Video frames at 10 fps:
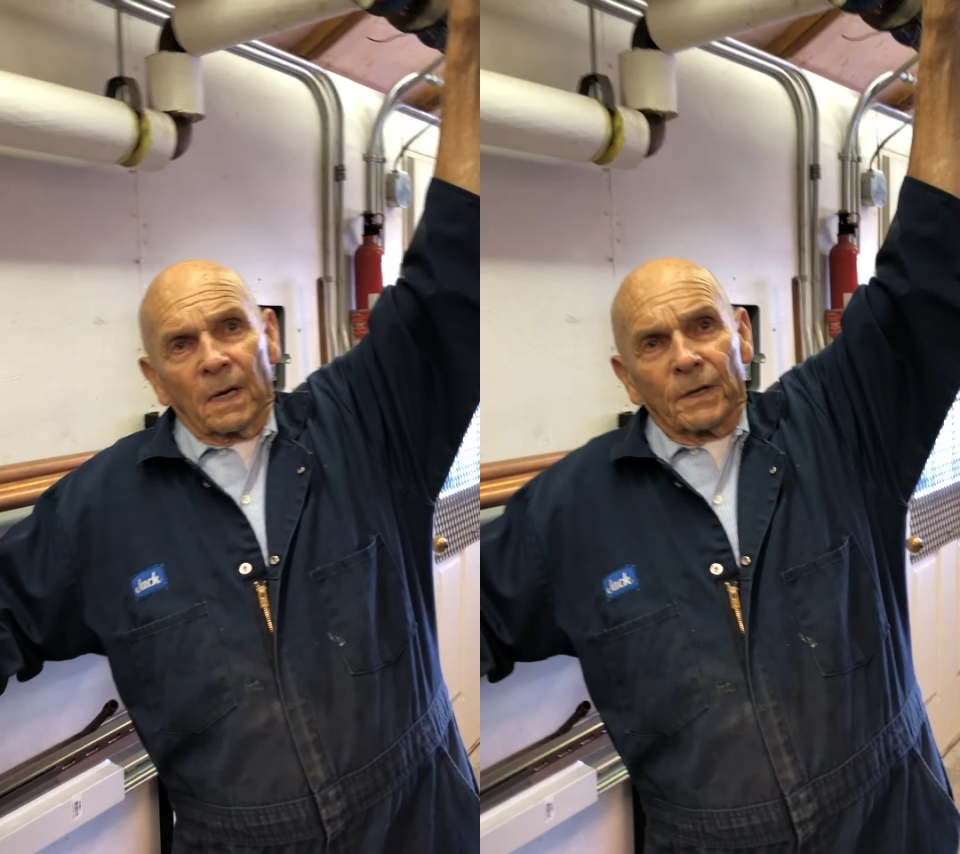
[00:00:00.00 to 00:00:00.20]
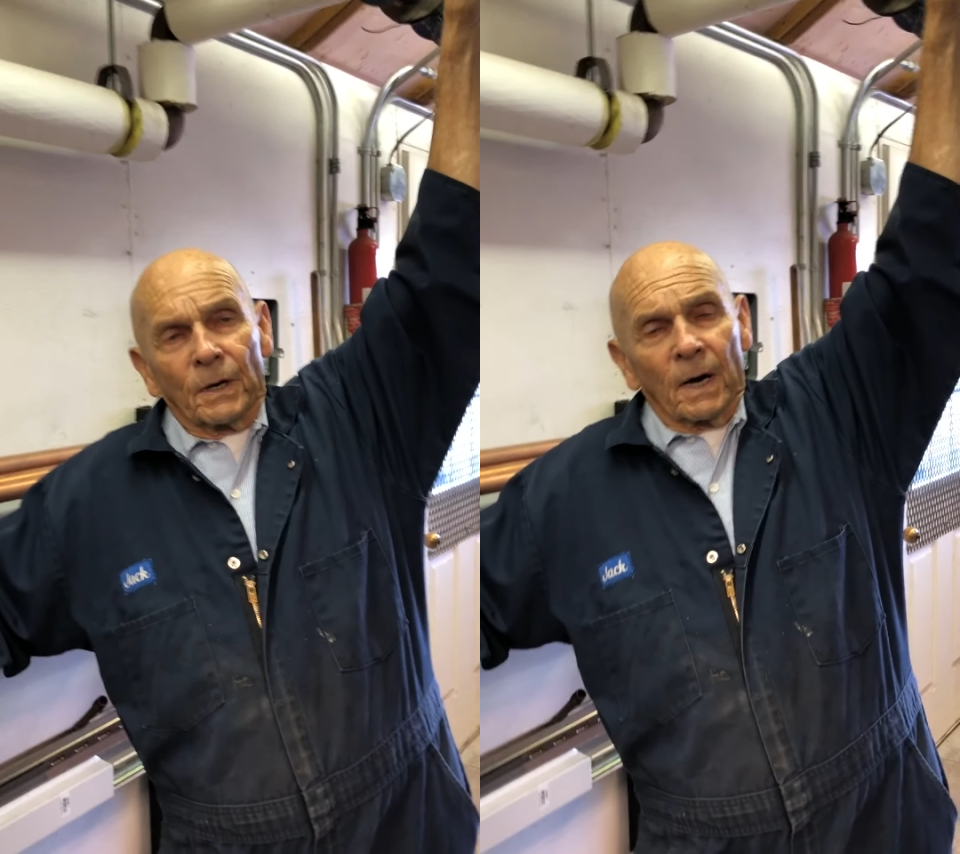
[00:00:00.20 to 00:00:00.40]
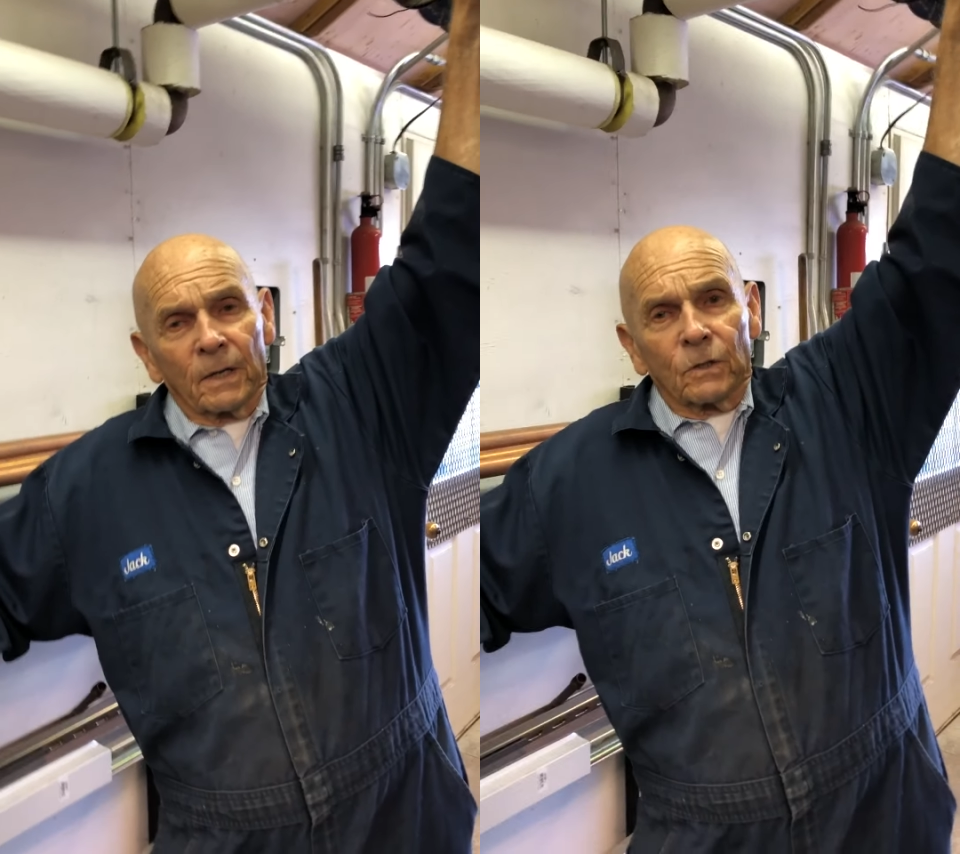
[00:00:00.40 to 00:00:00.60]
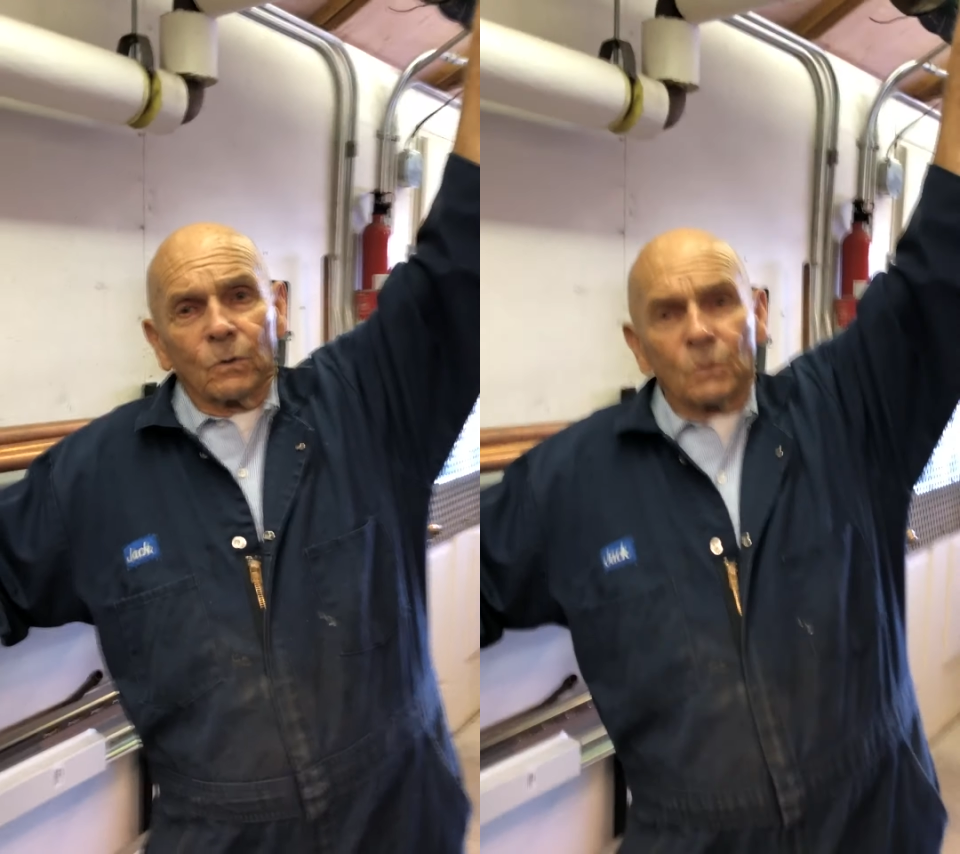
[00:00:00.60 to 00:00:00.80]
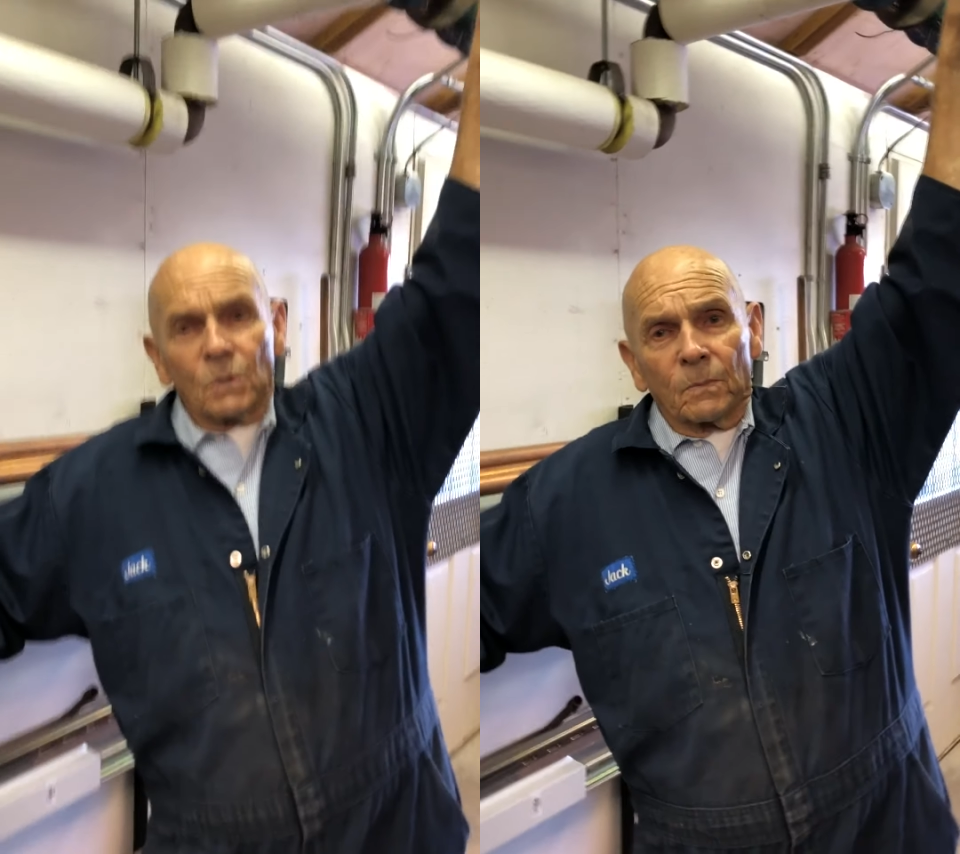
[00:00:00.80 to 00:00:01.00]
not
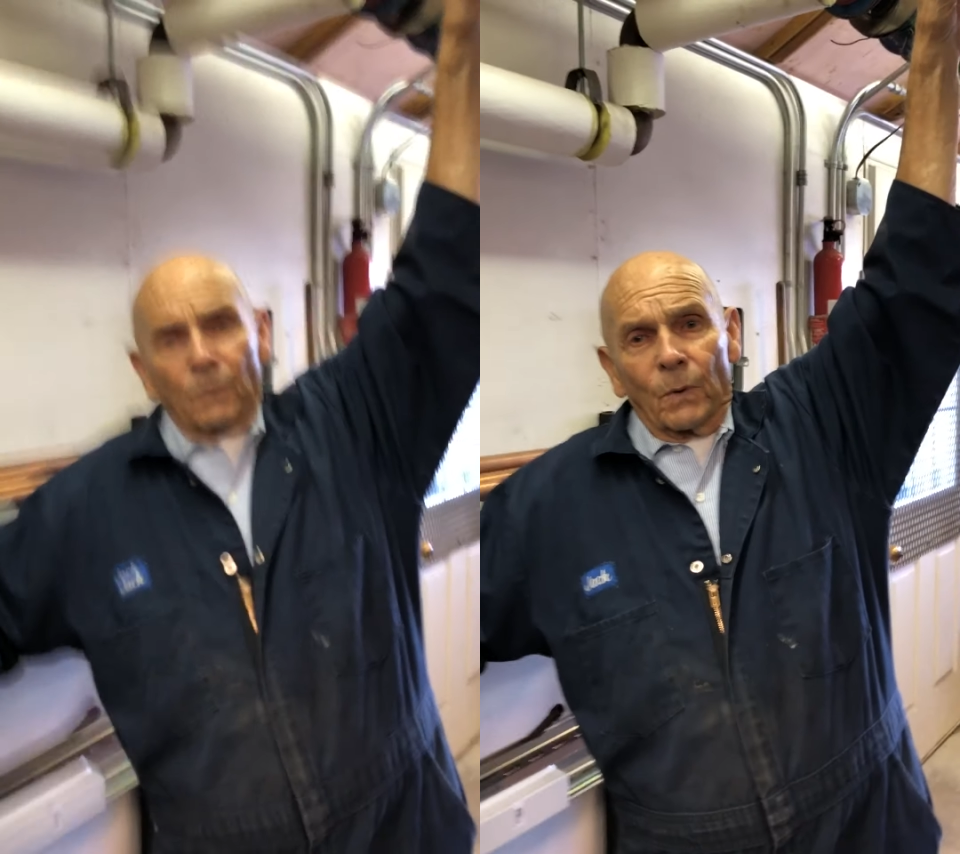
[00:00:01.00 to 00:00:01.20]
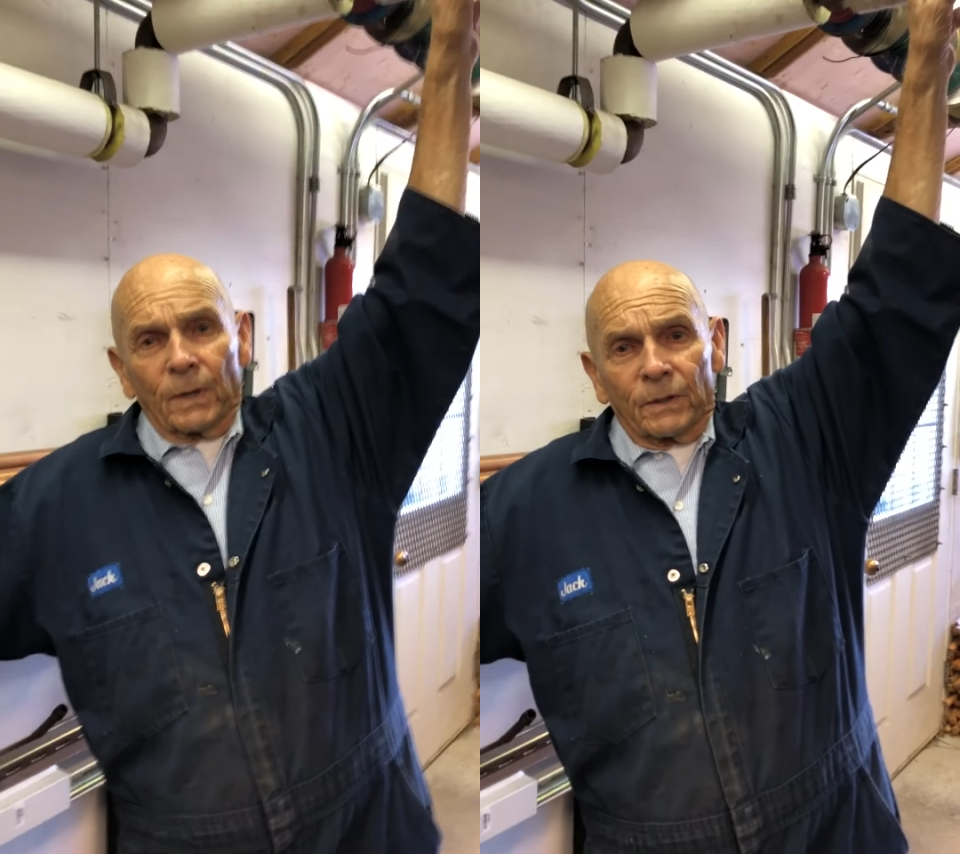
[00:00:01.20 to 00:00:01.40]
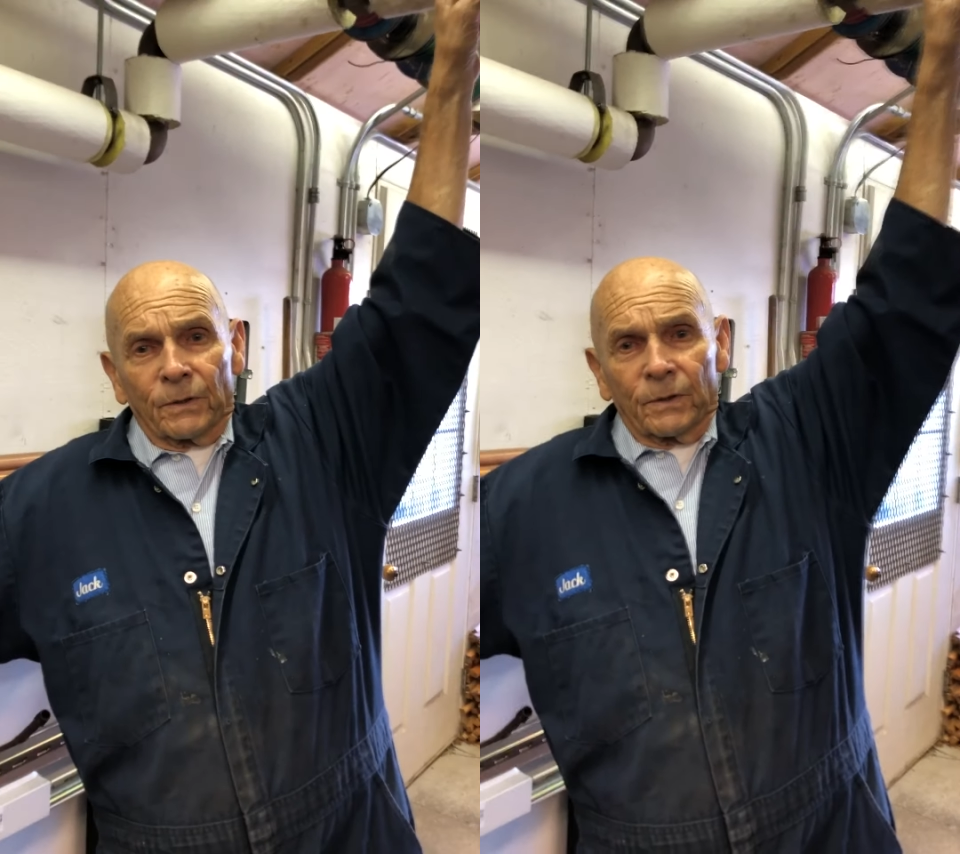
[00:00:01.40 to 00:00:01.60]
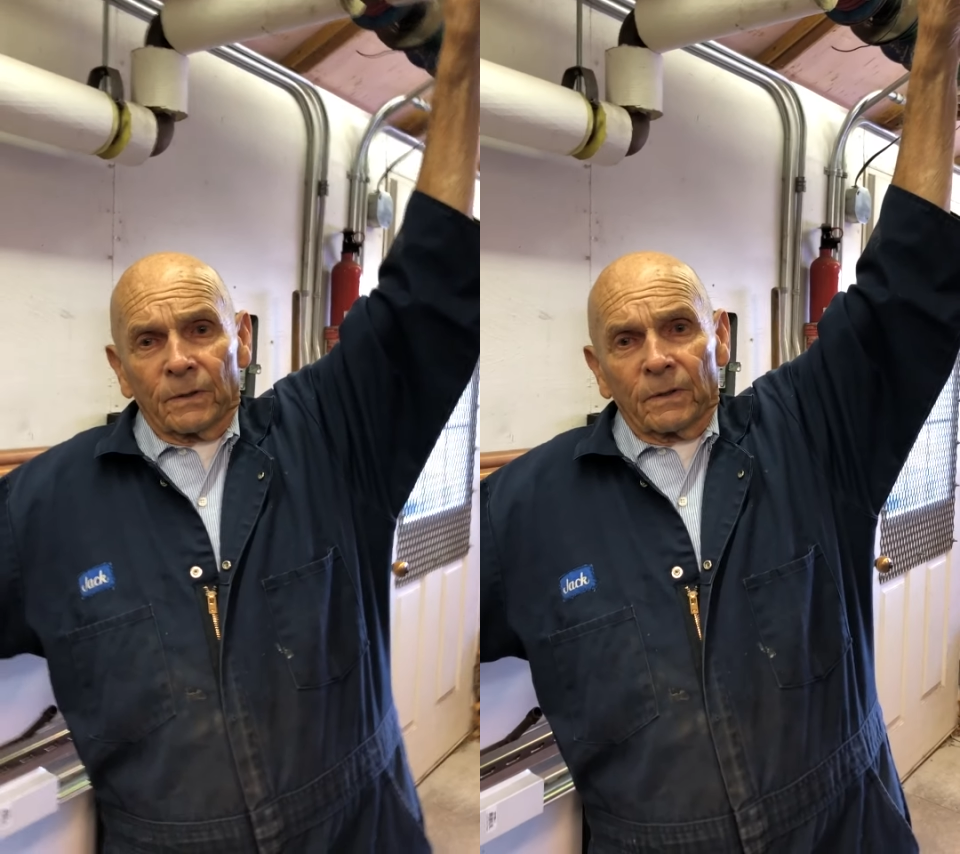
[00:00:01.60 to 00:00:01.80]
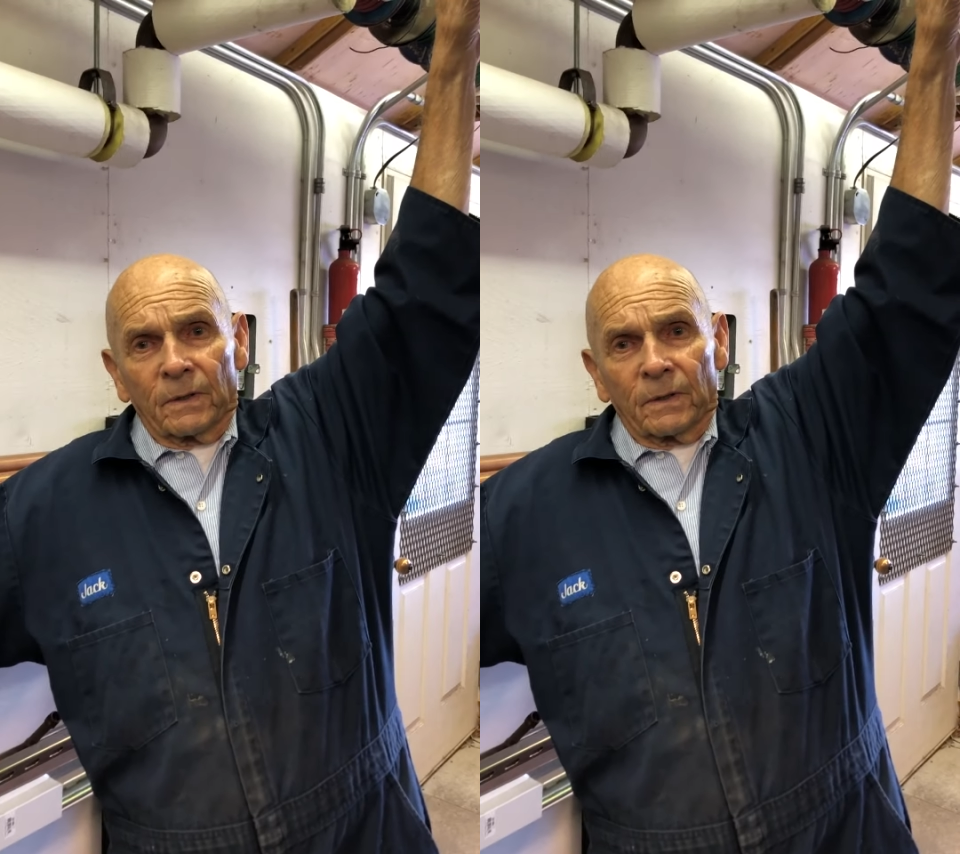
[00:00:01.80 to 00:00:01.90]
use the boiler